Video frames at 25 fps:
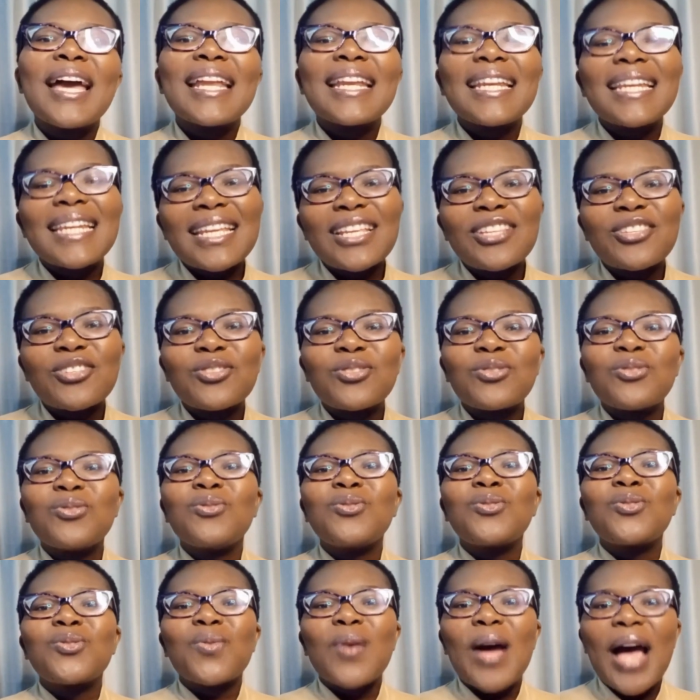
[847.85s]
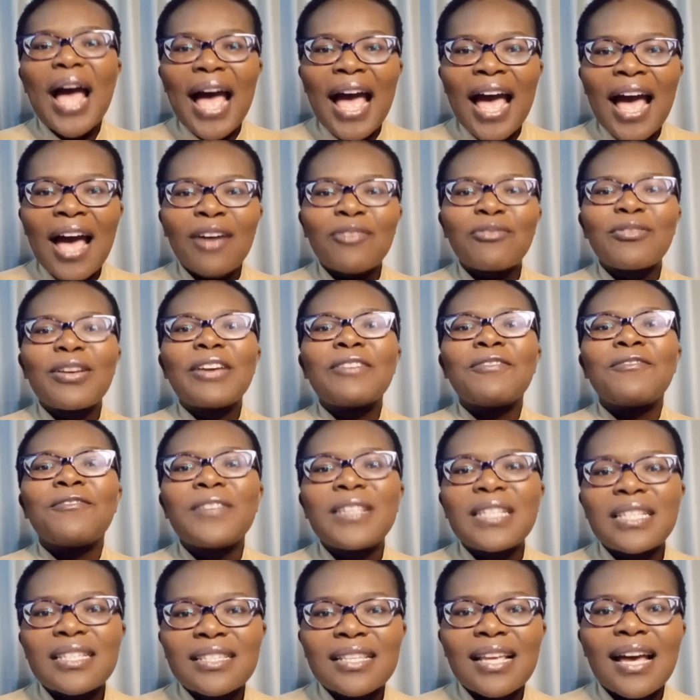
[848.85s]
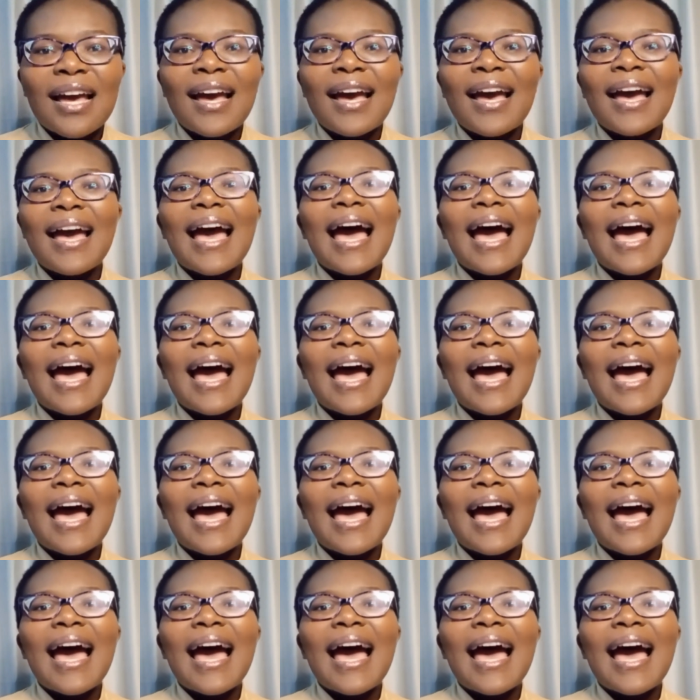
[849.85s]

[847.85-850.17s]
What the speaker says: needs you to have a visa,